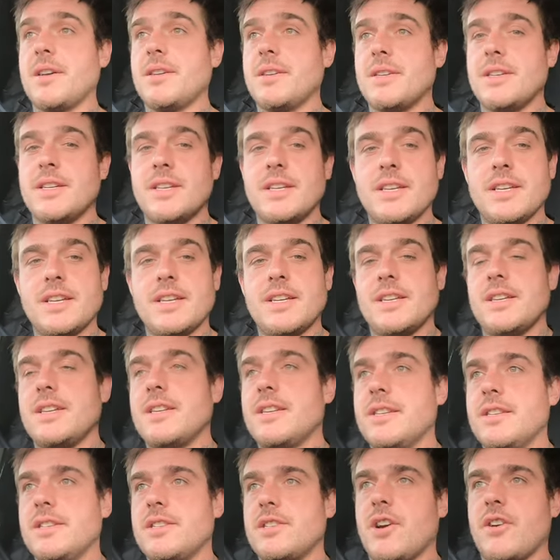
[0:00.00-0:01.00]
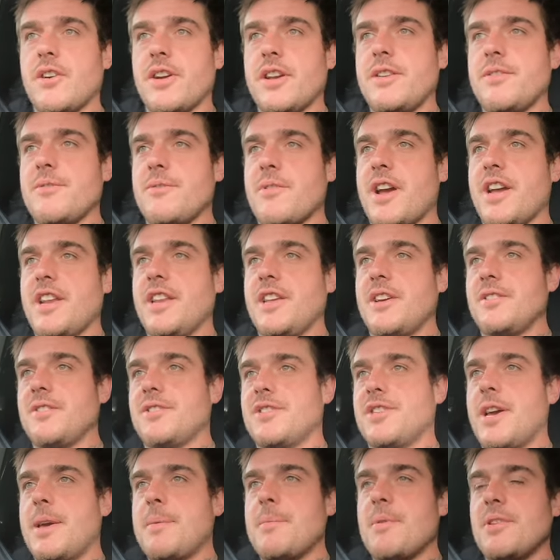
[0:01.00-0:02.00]
to the limit. Sorry, radio
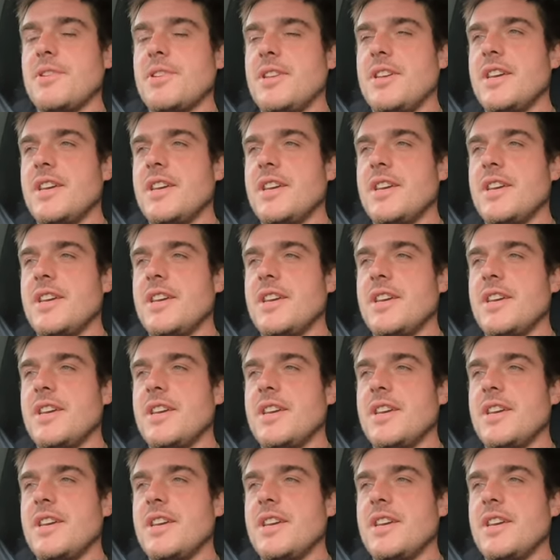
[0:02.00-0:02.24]
just came on.